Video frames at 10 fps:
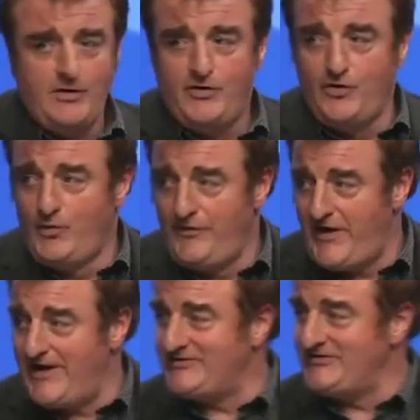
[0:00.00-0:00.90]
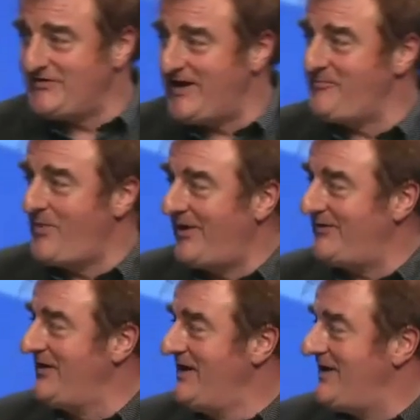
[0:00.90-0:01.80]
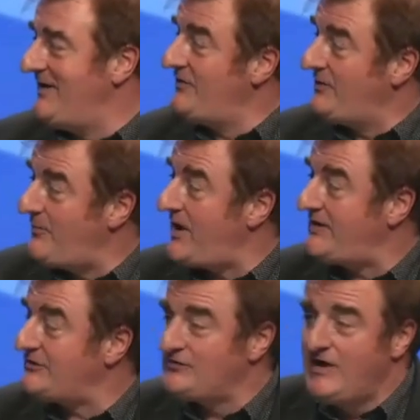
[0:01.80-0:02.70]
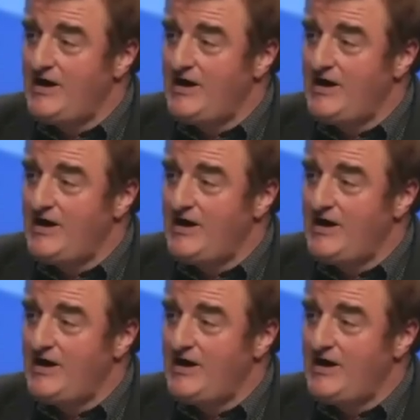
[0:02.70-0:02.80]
who were there to take part in the debates.